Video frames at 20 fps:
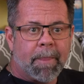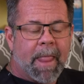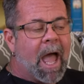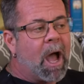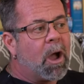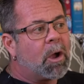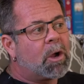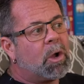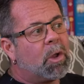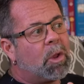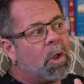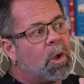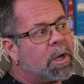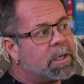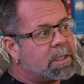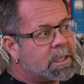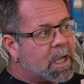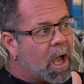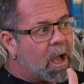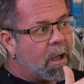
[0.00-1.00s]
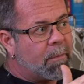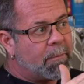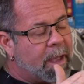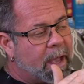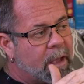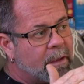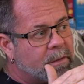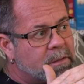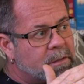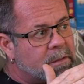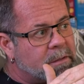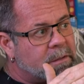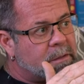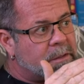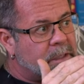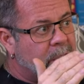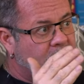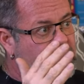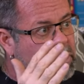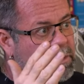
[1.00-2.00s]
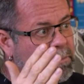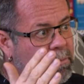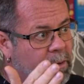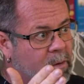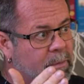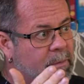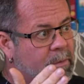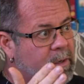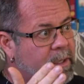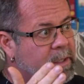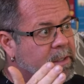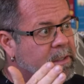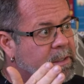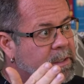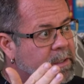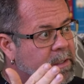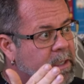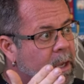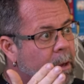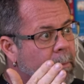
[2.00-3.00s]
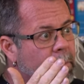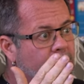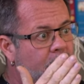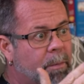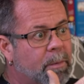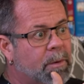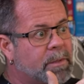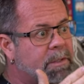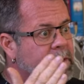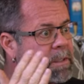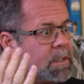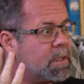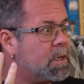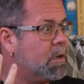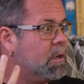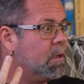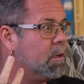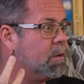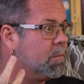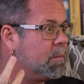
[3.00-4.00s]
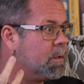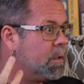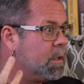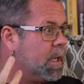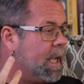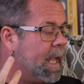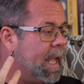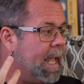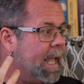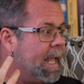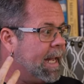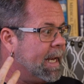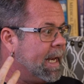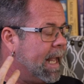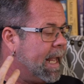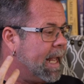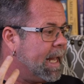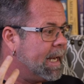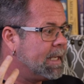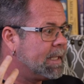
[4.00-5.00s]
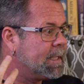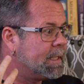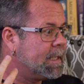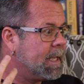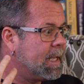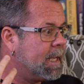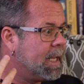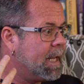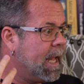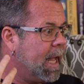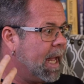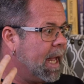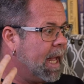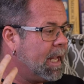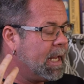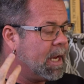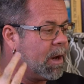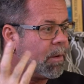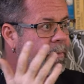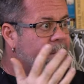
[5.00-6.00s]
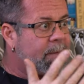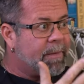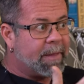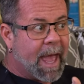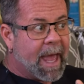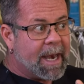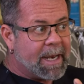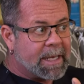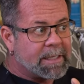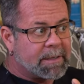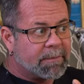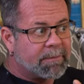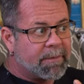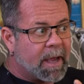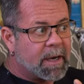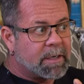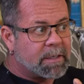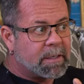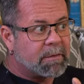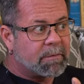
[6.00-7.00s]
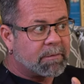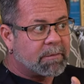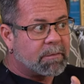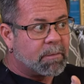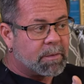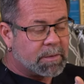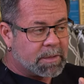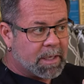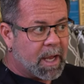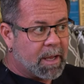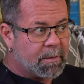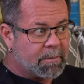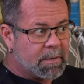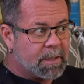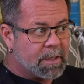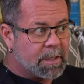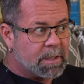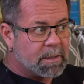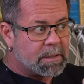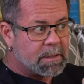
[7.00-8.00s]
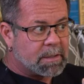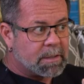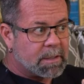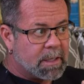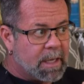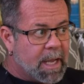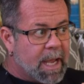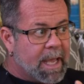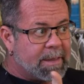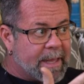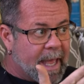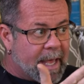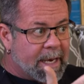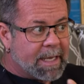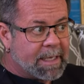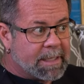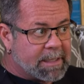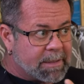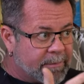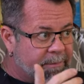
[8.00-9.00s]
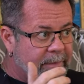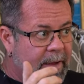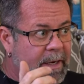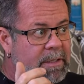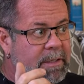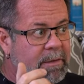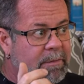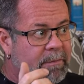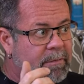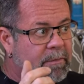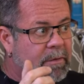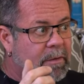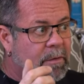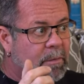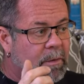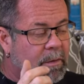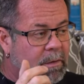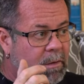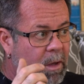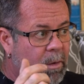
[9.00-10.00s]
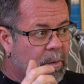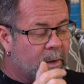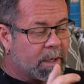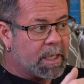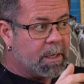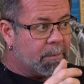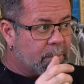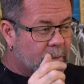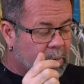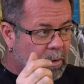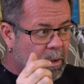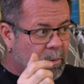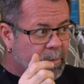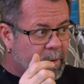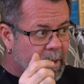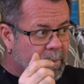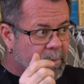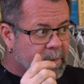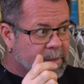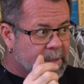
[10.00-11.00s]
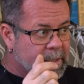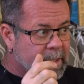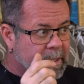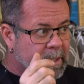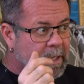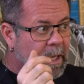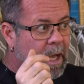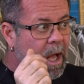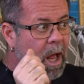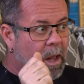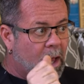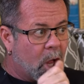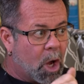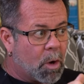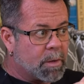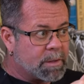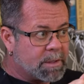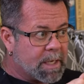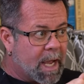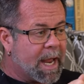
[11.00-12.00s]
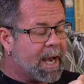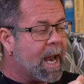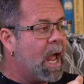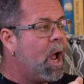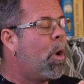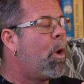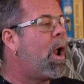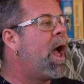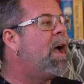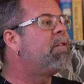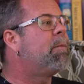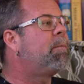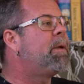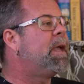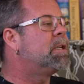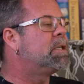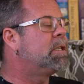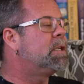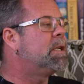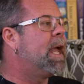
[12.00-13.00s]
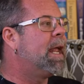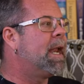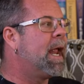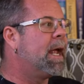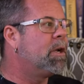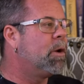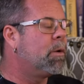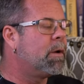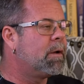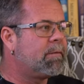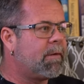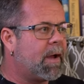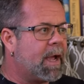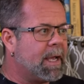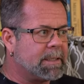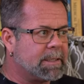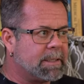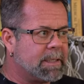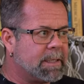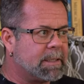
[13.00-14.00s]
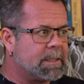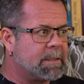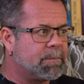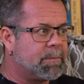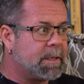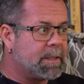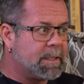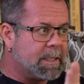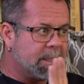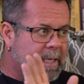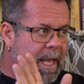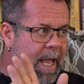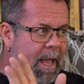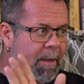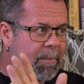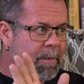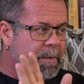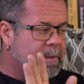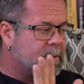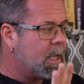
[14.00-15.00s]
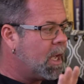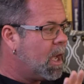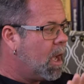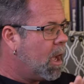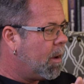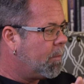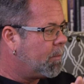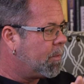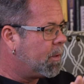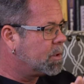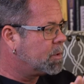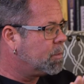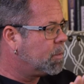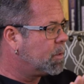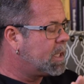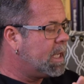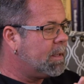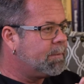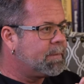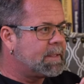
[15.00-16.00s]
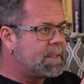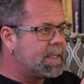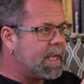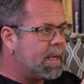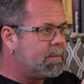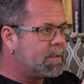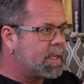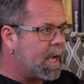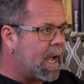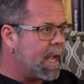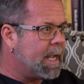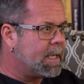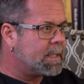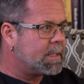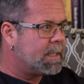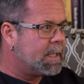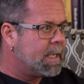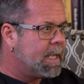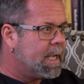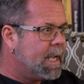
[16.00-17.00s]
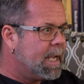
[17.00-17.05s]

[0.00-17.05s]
Alkaloid compounds such as berberis. Berberis is an herb, and, and you know, that is effective with diabetes. That is effective with lowering hemoglobin A1C along with diet. Well, I have a patient, and I don't advise this, but this happens. A person will keep the same diet